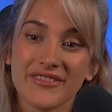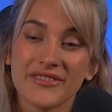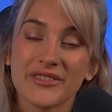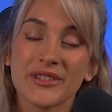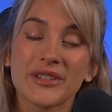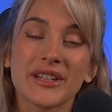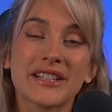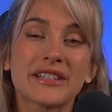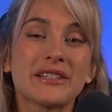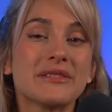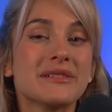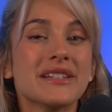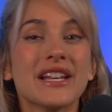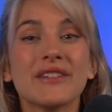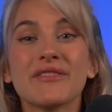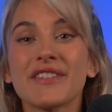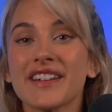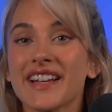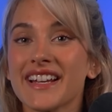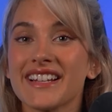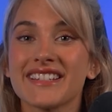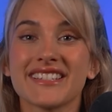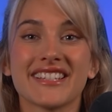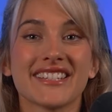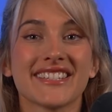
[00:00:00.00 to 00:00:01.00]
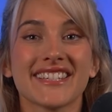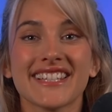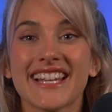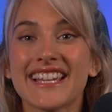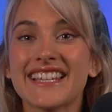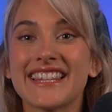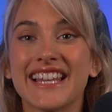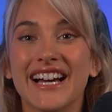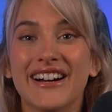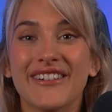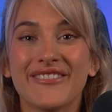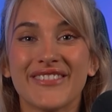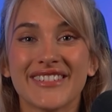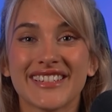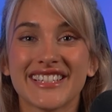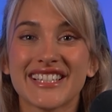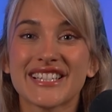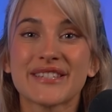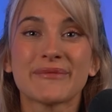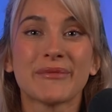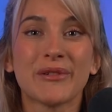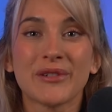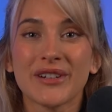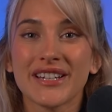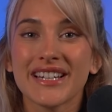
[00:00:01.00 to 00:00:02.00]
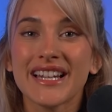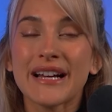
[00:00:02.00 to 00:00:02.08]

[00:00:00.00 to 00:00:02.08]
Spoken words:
I feel like you never get to say that with these smaller